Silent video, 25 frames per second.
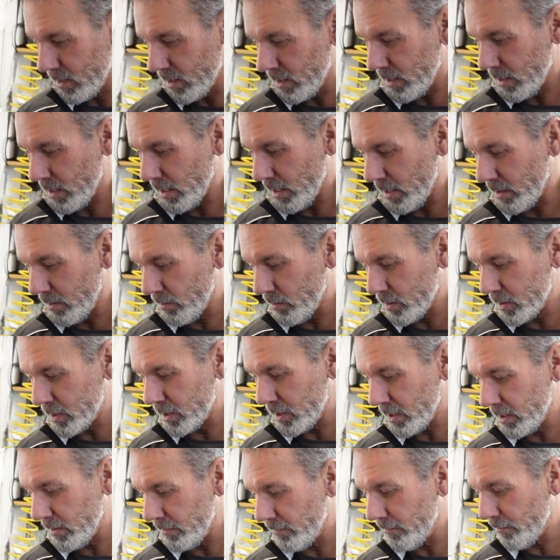It was
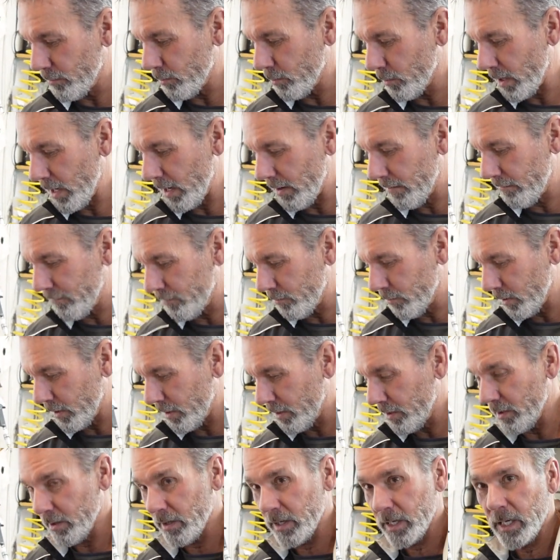a
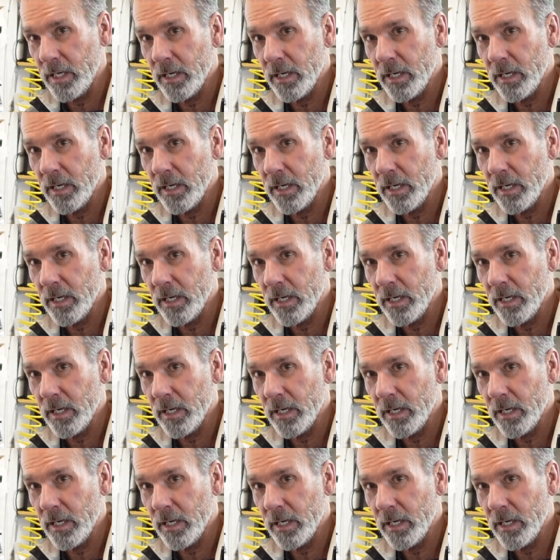F430.